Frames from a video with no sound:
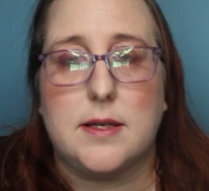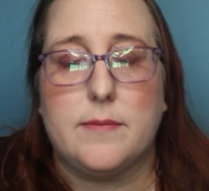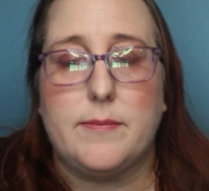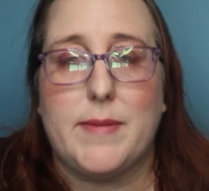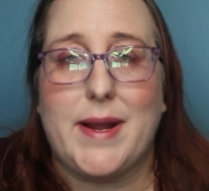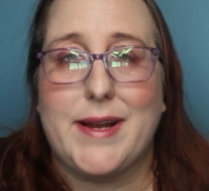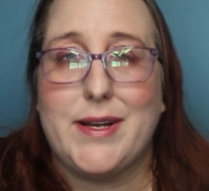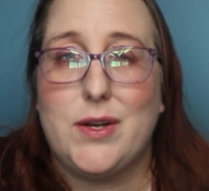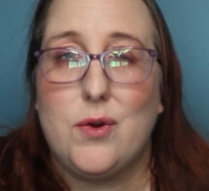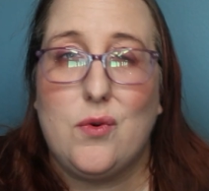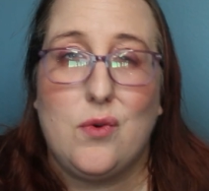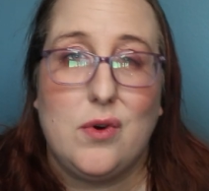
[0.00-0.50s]
A
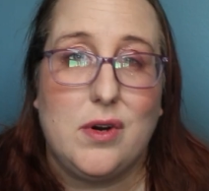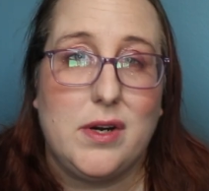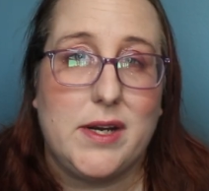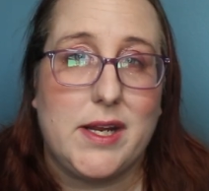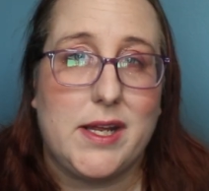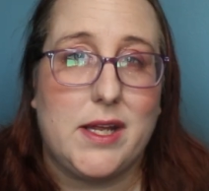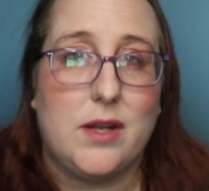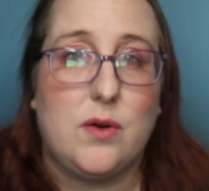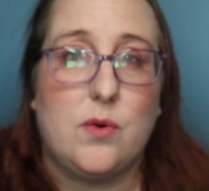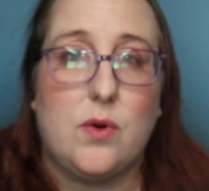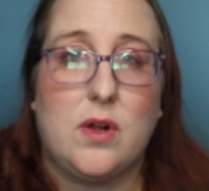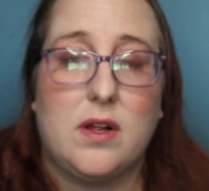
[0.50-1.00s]

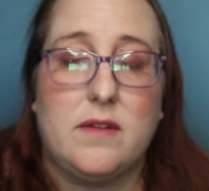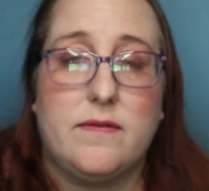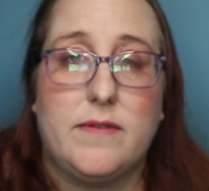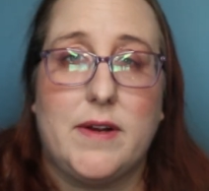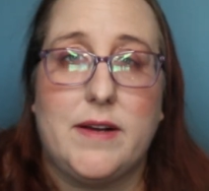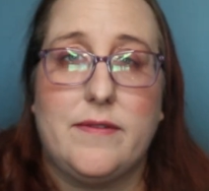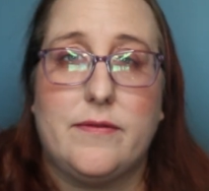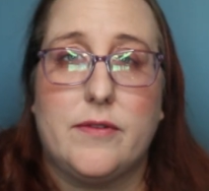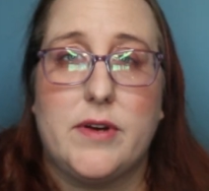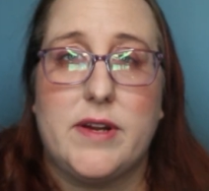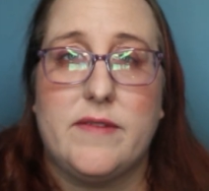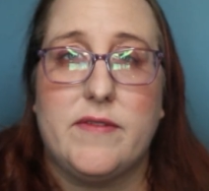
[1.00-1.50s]
minority, you
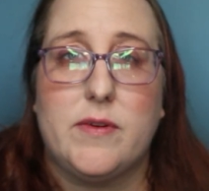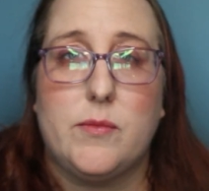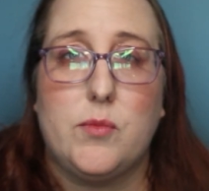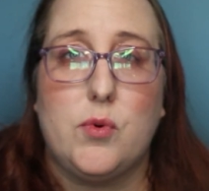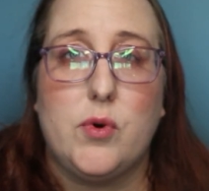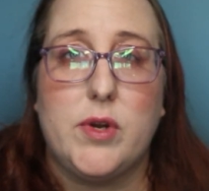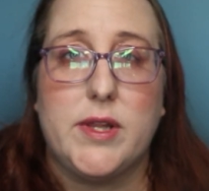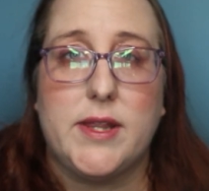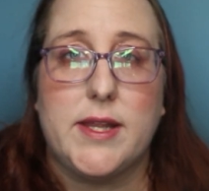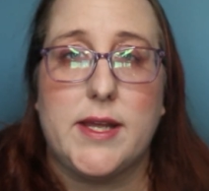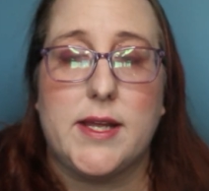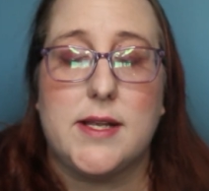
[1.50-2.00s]
qualify for even
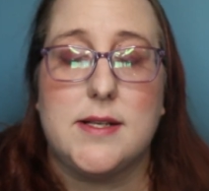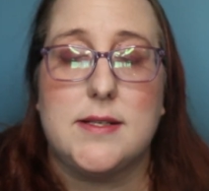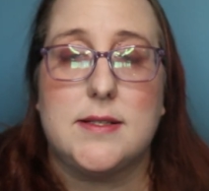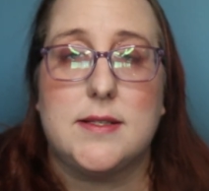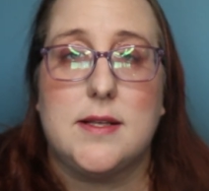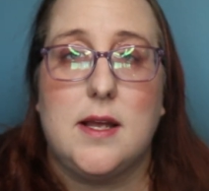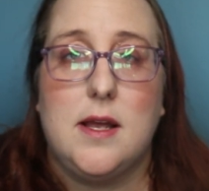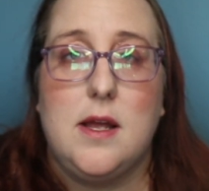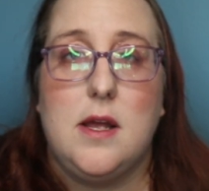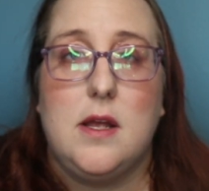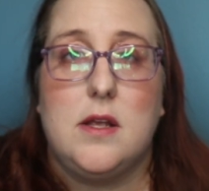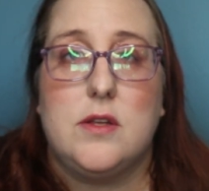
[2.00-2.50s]
more things.